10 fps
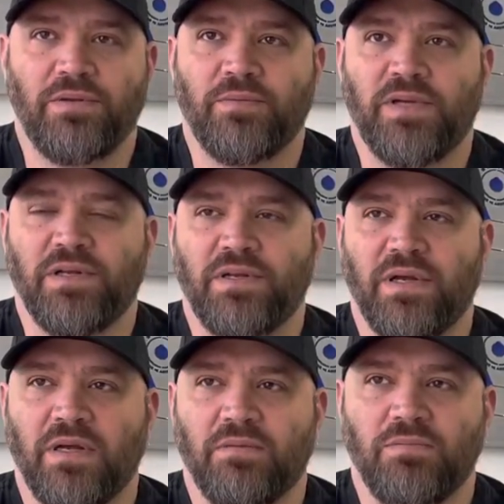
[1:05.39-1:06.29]
We did
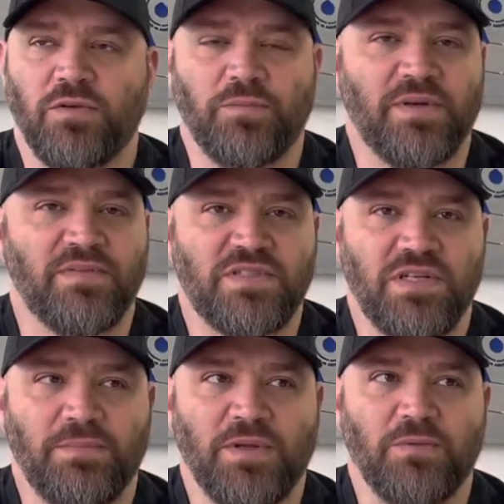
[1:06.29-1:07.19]
a little bit of
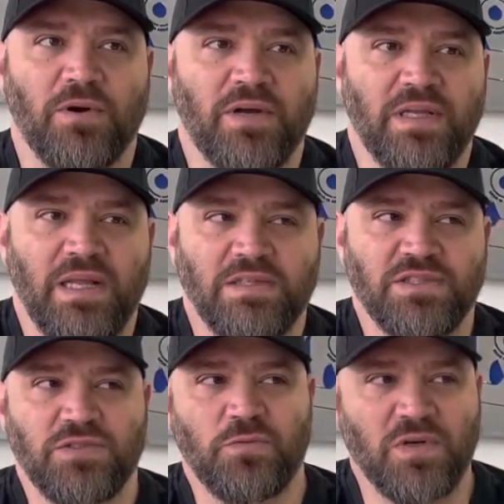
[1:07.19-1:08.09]
assembly work, and that
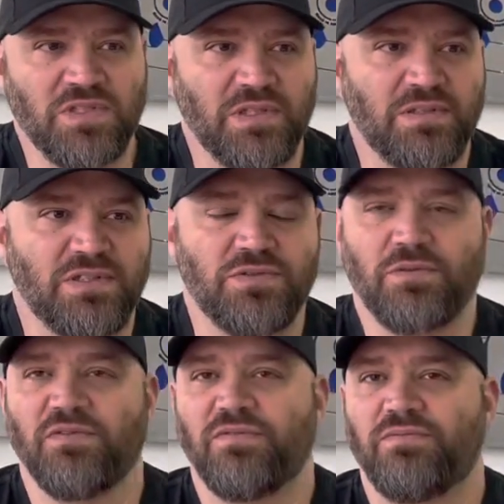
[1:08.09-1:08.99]
just wasn't the sort
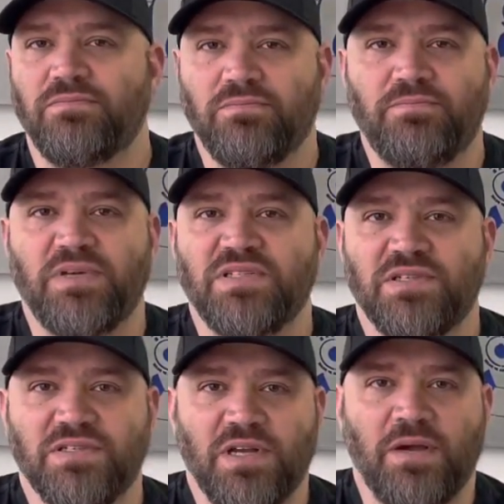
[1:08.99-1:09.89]
of
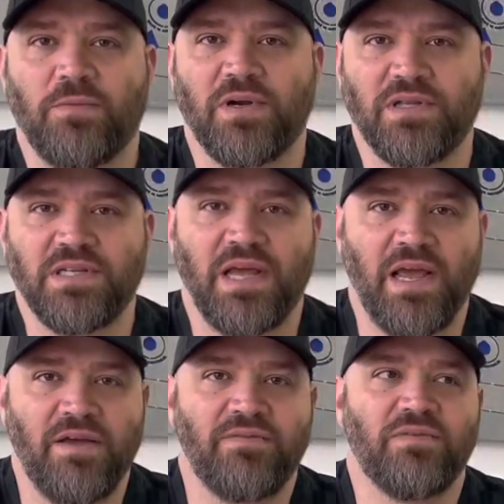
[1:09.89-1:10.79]
business I wanted to
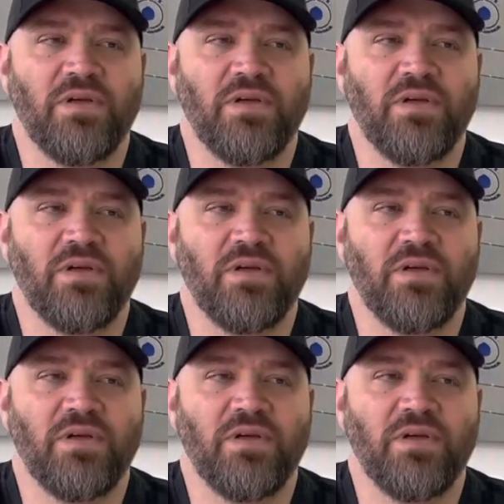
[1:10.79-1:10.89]
have.